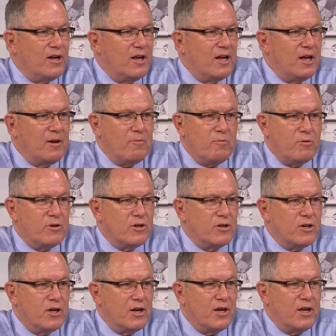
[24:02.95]
Uh, we're
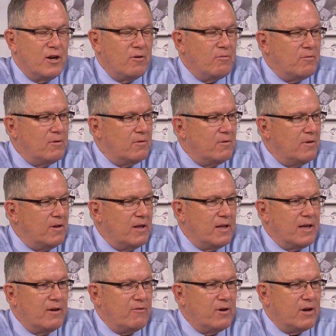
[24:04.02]
just going to, you know,
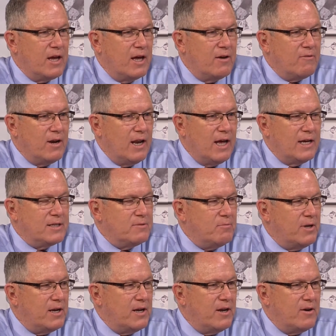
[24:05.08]
give you kind of a last
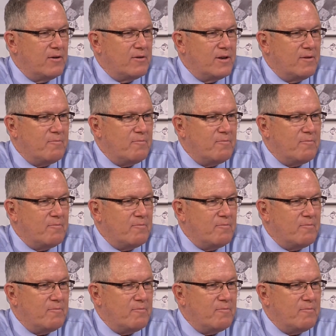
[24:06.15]
minute here.